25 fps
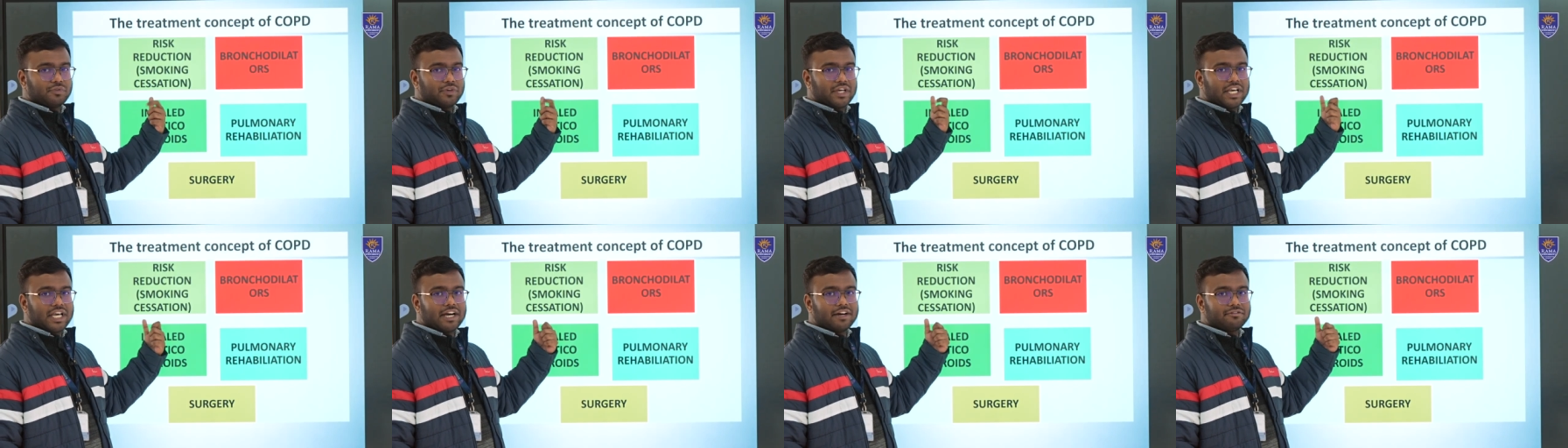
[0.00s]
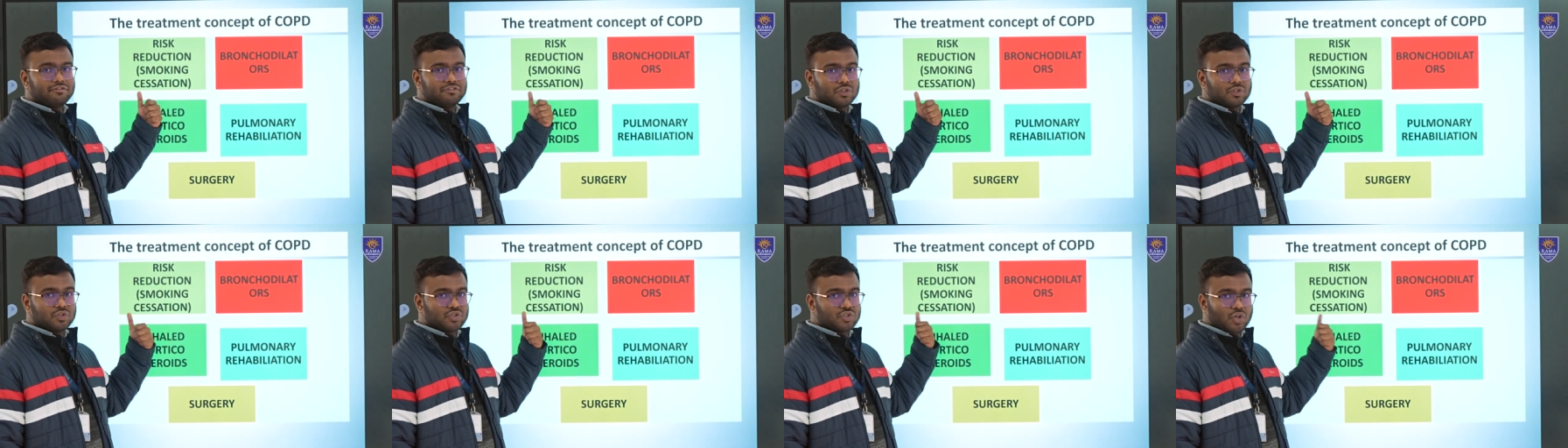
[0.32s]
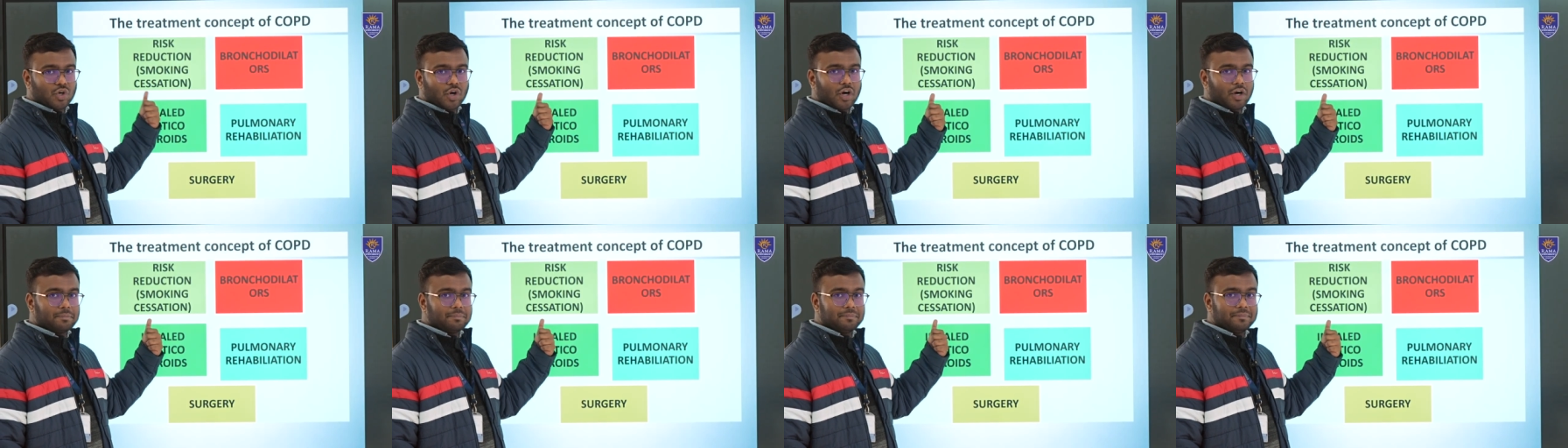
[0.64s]
we have to
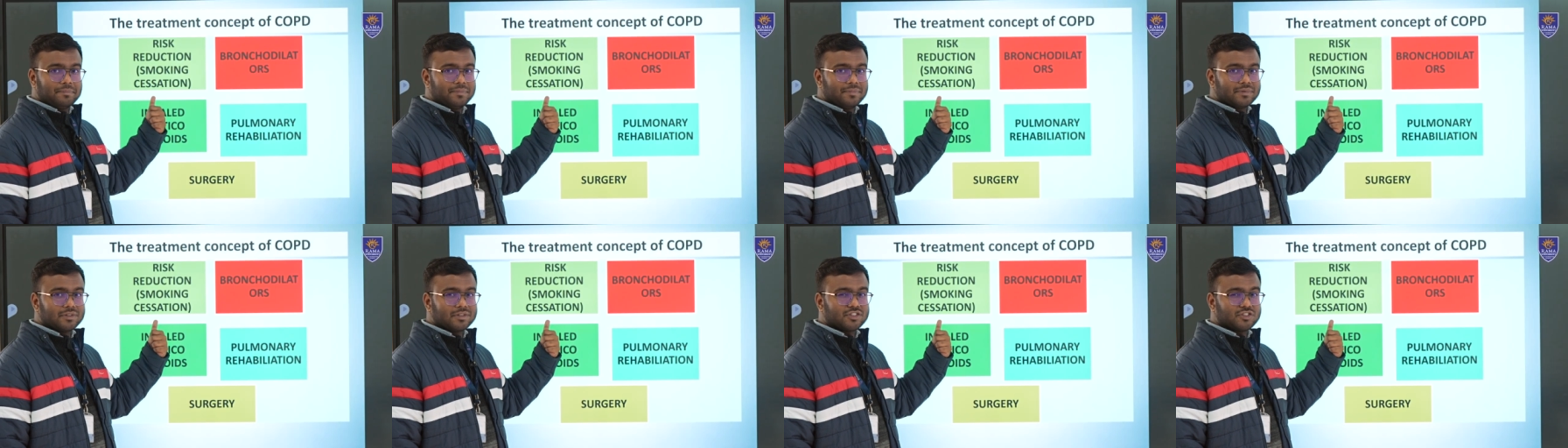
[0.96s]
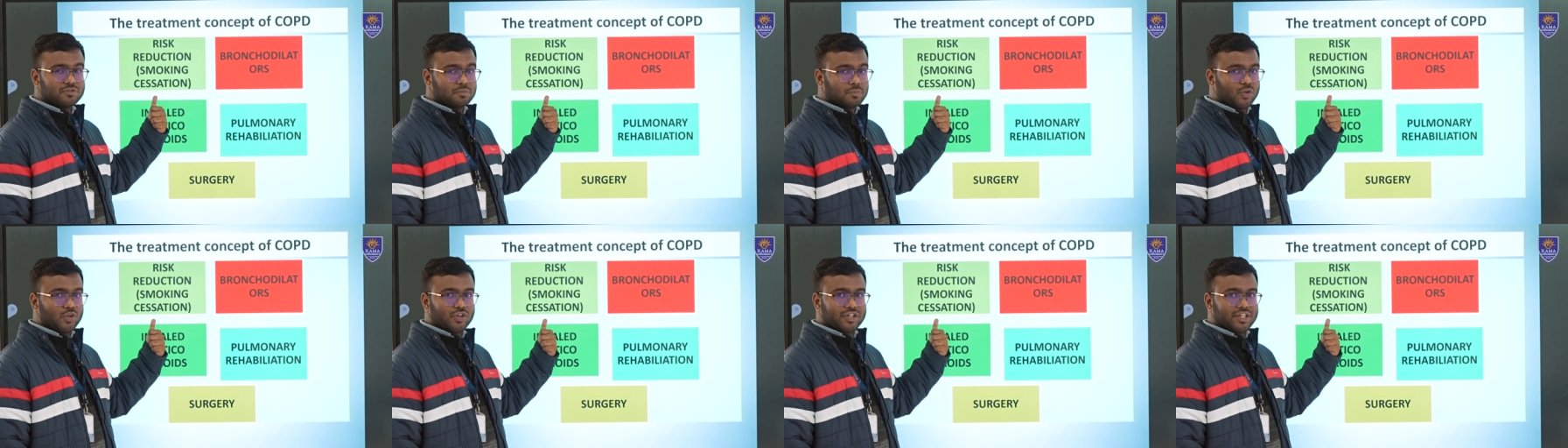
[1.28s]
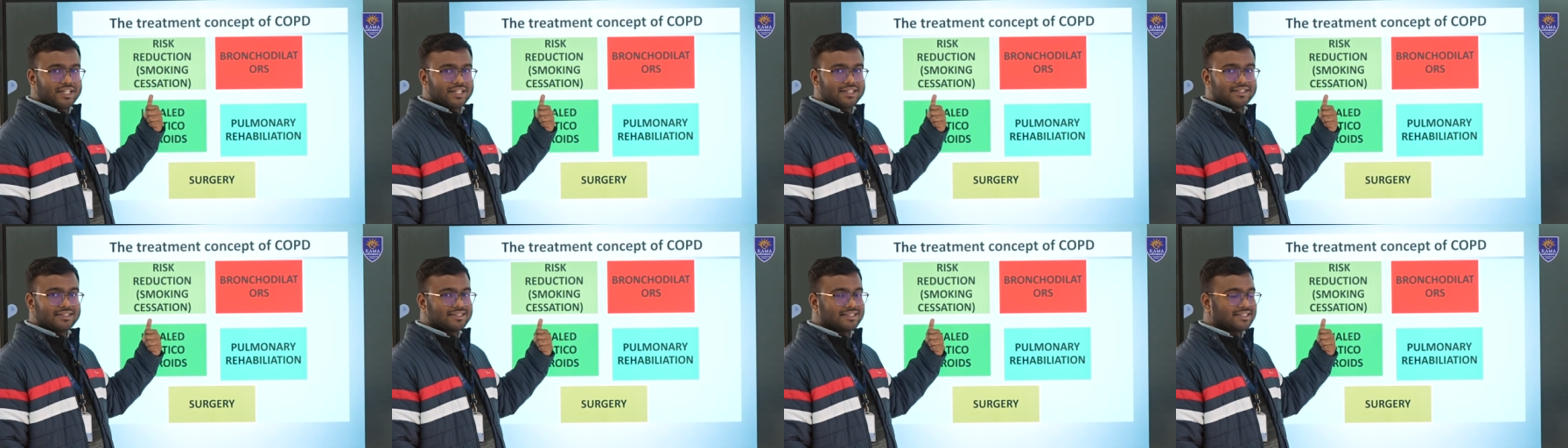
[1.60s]
stop
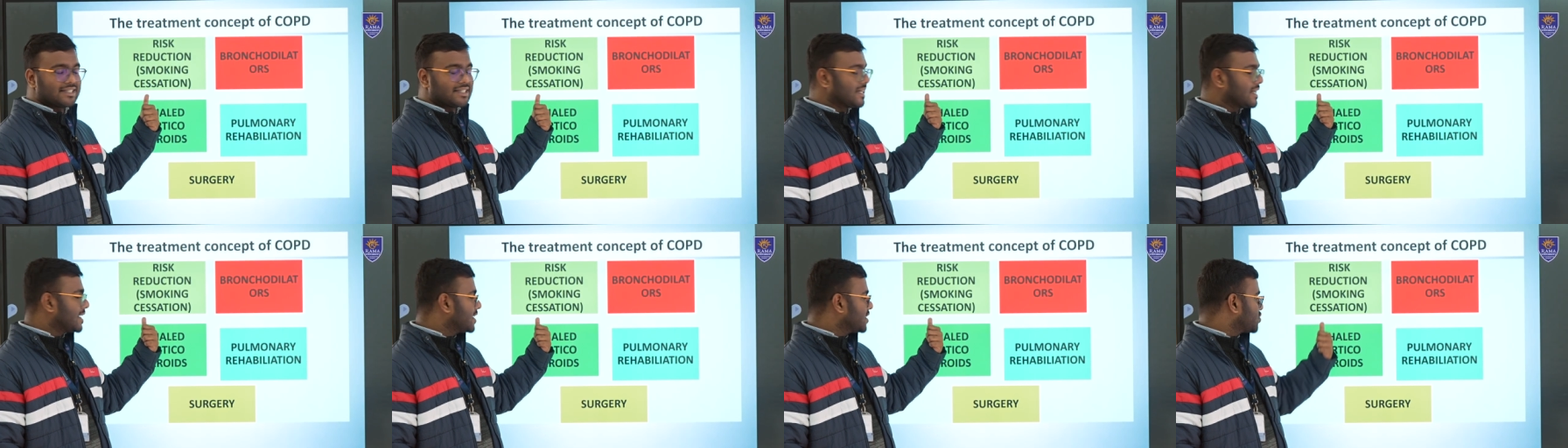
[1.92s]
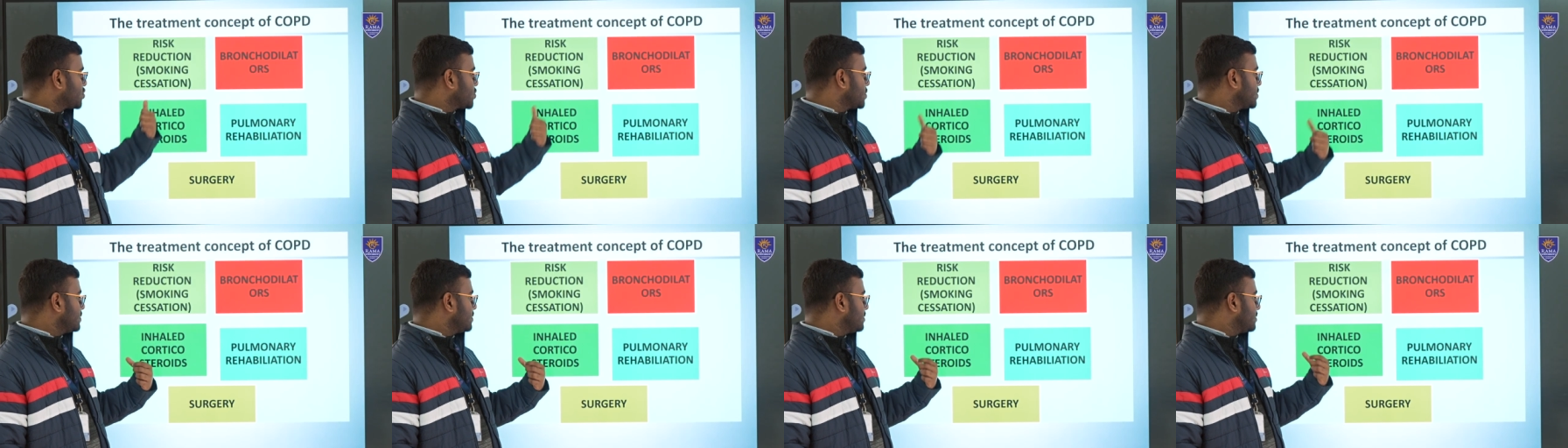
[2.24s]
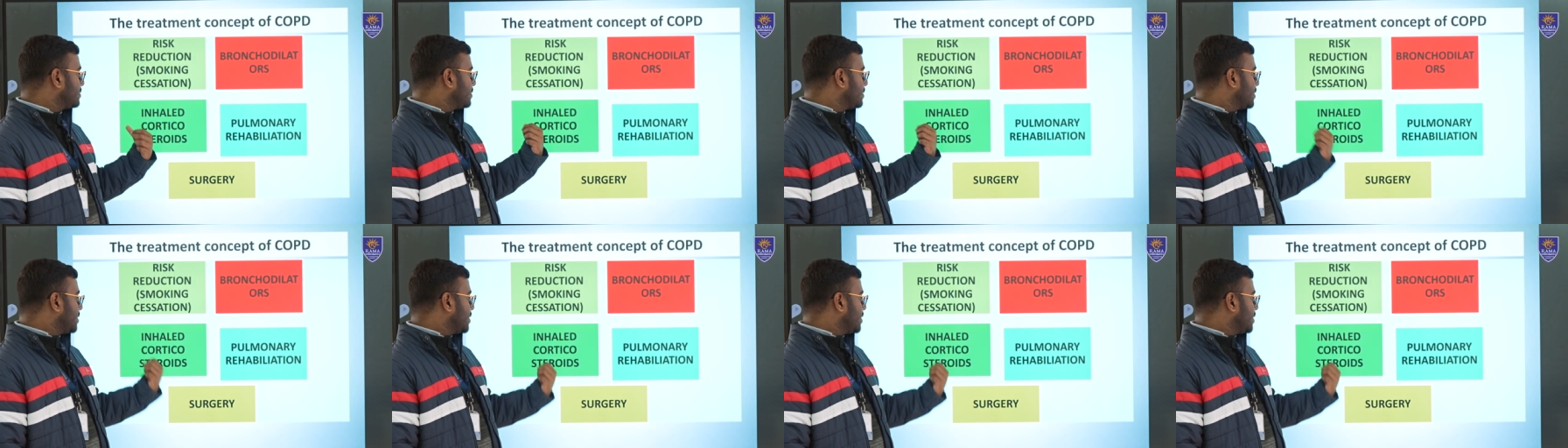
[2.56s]
smoking cessation,